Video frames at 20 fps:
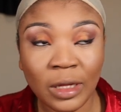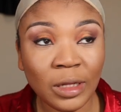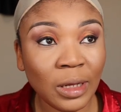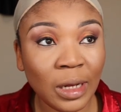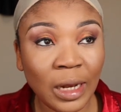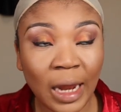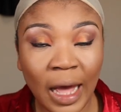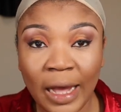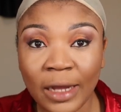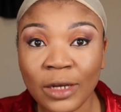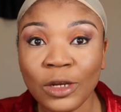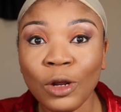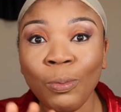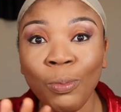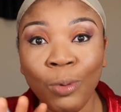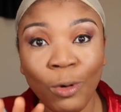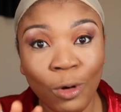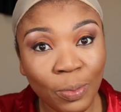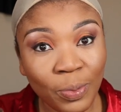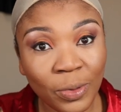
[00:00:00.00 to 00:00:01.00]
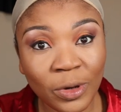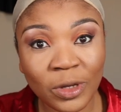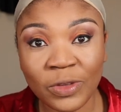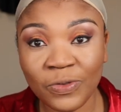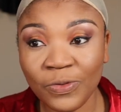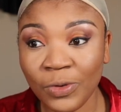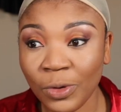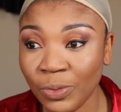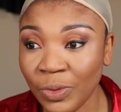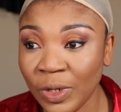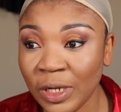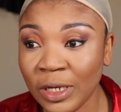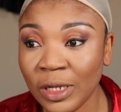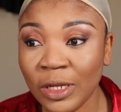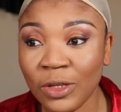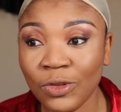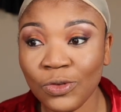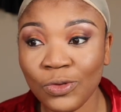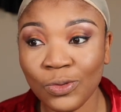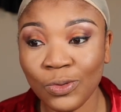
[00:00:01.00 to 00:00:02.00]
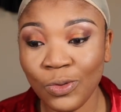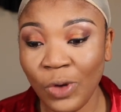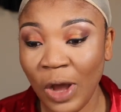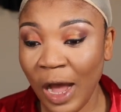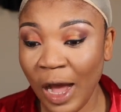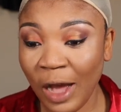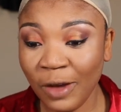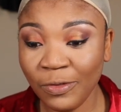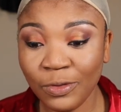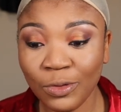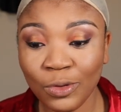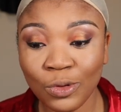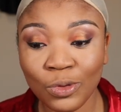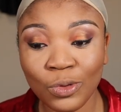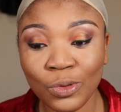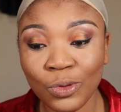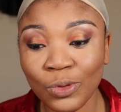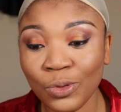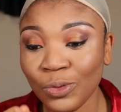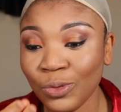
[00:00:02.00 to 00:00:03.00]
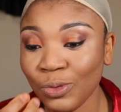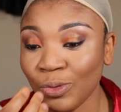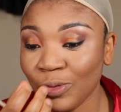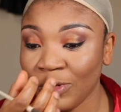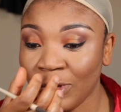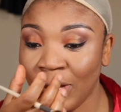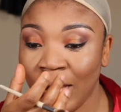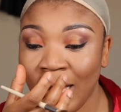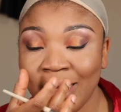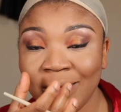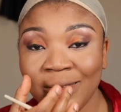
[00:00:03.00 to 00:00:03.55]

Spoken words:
like the purpose for it is to have your nose